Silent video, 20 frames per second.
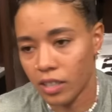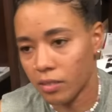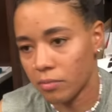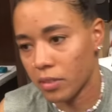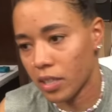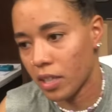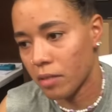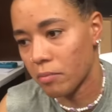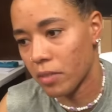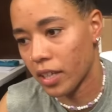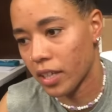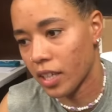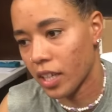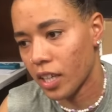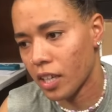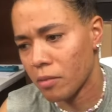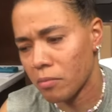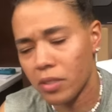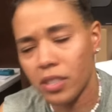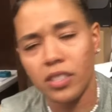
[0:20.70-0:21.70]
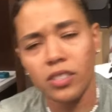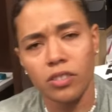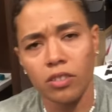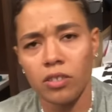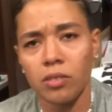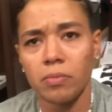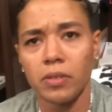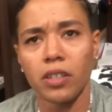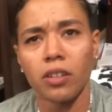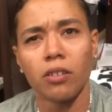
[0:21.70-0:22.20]
game by game, but it's good
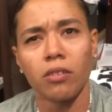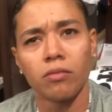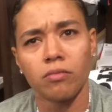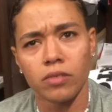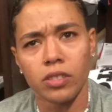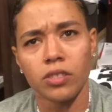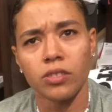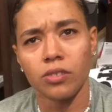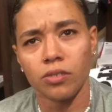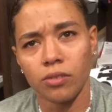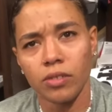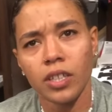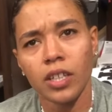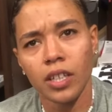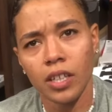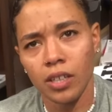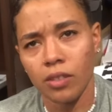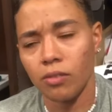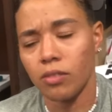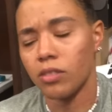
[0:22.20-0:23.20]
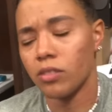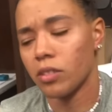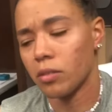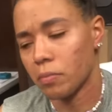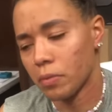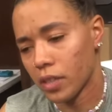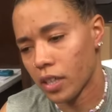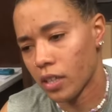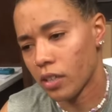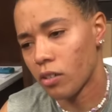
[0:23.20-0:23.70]
to be home too. When you can
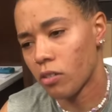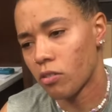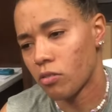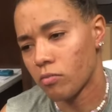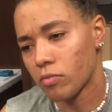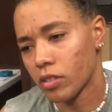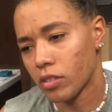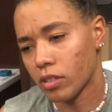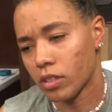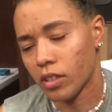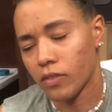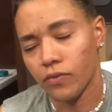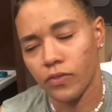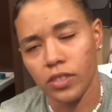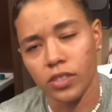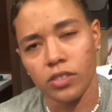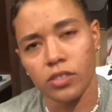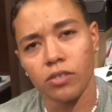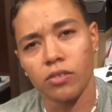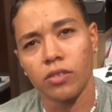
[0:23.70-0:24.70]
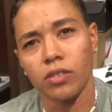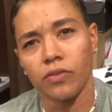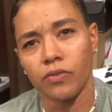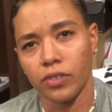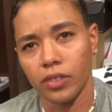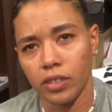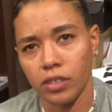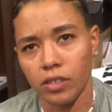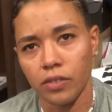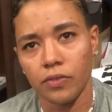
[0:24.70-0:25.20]
play home in your comfort zone in
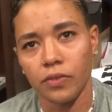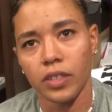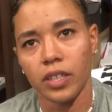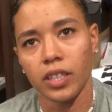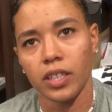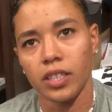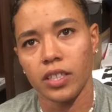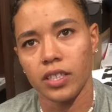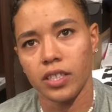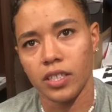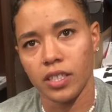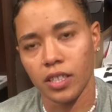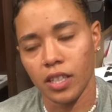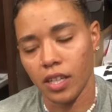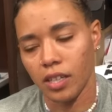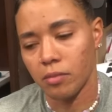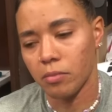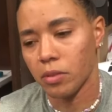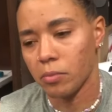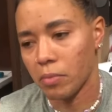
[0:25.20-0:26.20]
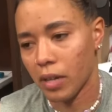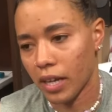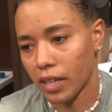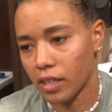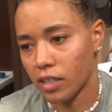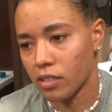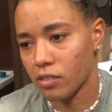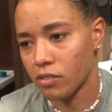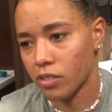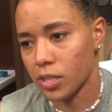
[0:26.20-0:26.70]
front of your fans and kind of be back
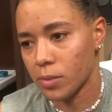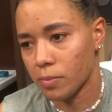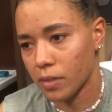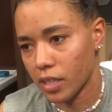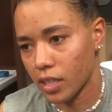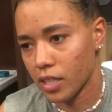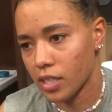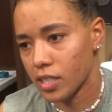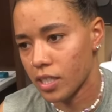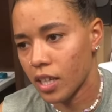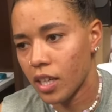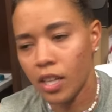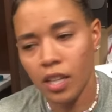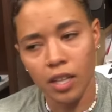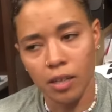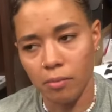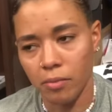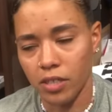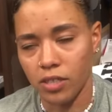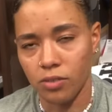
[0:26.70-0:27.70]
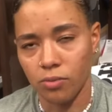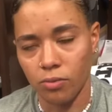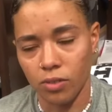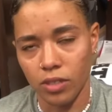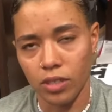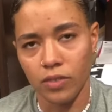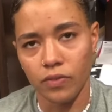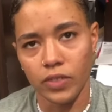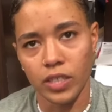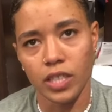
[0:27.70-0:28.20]
in your space, it makes a
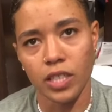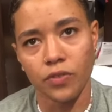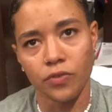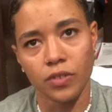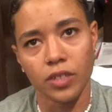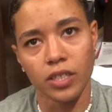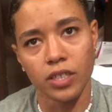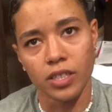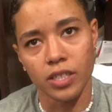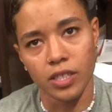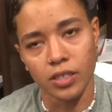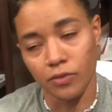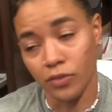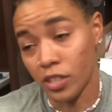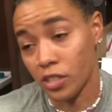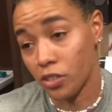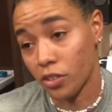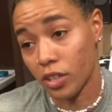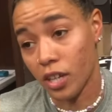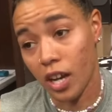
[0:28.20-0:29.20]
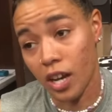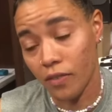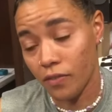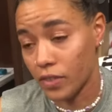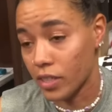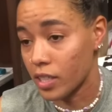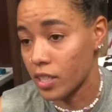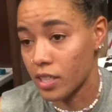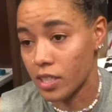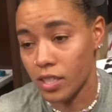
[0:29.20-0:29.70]
world of a difference in your
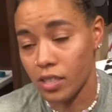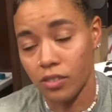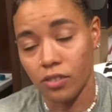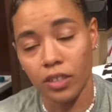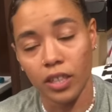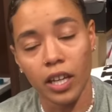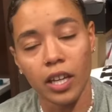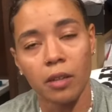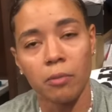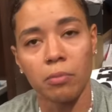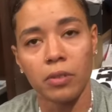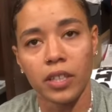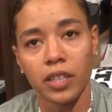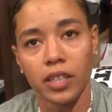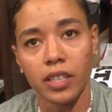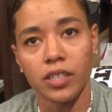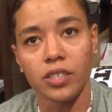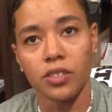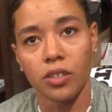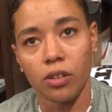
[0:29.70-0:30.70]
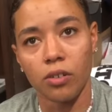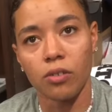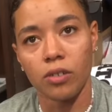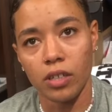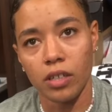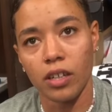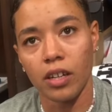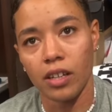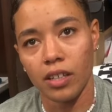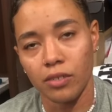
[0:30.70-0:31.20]
confidence and your gameplay. So
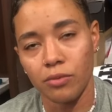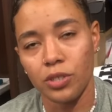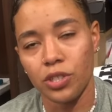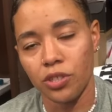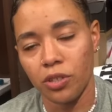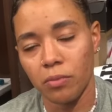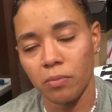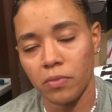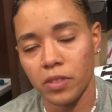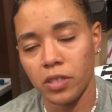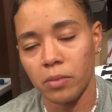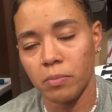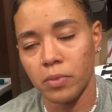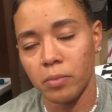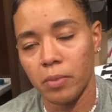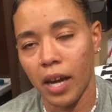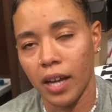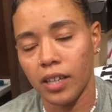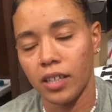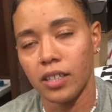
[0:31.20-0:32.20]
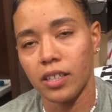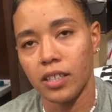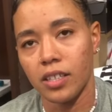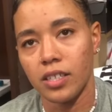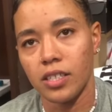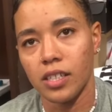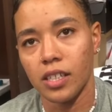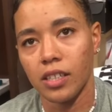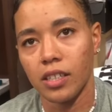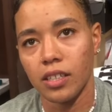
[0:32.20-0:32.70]
it was good to be back at
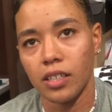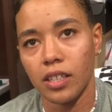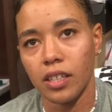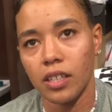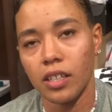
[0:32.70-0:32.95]
ESA today.